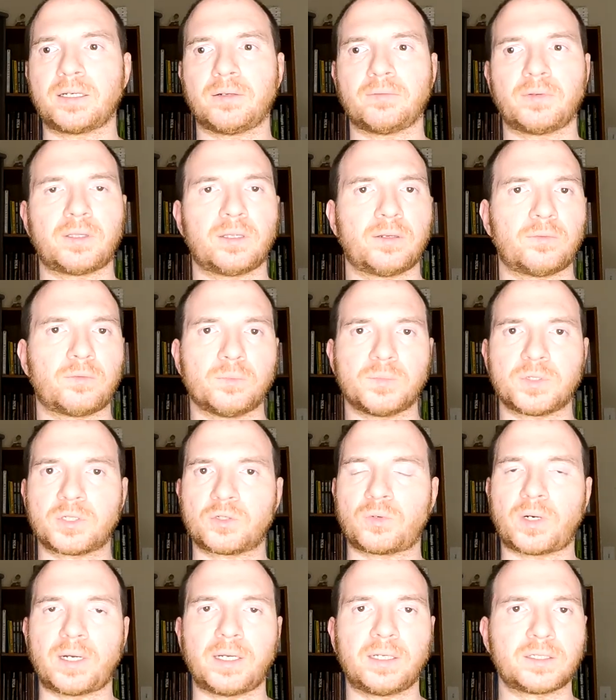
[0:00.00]
everything from
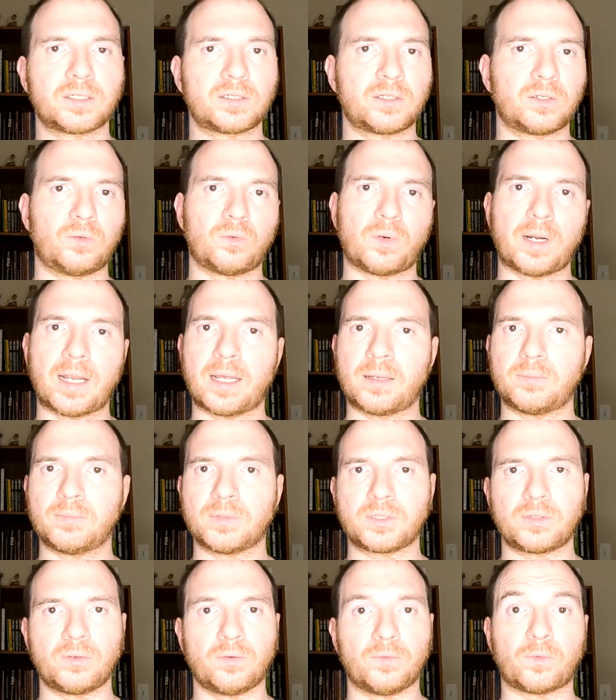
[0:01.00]
strikes to
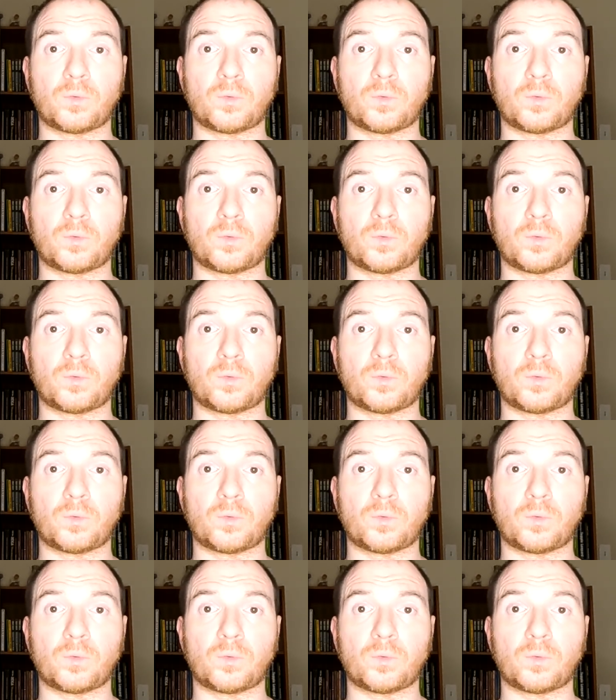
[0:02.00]
grabs to a